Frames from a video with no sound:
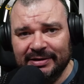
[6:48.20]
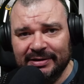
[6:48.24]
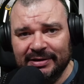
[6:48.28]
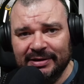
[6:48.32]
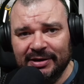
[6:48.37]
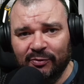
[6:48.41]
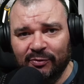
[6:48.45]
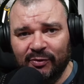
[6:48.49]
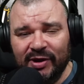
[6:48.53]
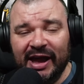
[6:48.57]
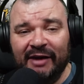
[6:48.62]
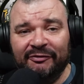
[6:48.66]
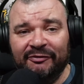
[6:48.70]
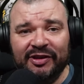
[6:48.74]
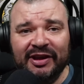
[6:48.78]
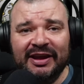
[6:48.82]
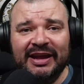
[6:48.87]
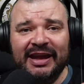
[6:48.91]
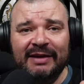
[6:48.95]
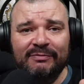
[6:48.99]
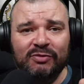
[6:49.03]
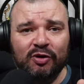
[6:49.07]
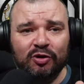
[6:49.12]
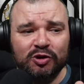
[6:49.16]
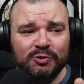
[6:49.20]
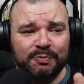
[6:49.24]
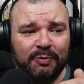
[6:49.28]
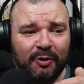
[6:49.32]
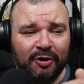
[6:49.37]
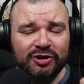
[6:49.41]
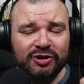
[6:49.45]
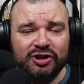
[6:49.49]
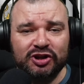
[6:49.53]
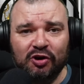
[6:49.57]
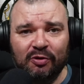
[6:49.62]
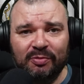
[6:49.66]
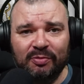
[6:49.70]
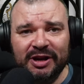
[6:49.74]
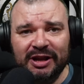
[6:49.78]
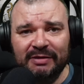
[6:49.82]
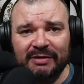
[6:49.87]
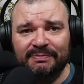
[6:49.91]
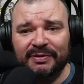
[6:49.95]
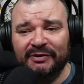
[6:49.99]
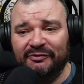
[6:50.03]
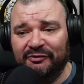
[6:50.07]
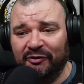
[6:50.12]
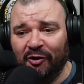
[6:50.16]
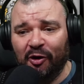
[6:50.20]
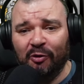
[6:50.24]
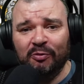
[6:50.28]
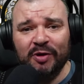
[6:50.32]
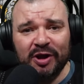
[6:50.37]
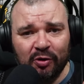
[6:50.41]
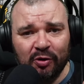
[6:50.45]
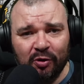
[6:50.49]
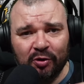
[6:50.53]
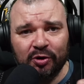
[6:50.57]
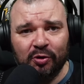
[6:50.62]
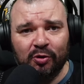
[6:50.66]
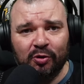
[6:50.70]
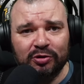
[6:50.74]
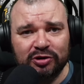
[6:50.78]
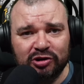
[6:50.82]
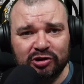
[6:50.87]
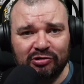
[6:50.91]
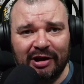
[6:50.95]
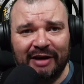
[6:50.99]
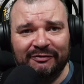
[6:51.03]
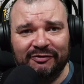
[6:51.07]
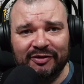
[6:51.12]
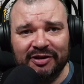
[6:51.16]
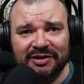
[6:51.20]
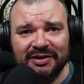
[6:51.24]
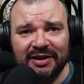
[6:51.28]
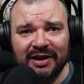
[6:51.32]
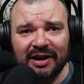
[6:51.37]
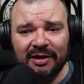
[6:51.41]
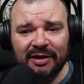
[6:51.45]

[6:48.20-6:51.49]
We have to keep those points coming in before we go to Old Trafford,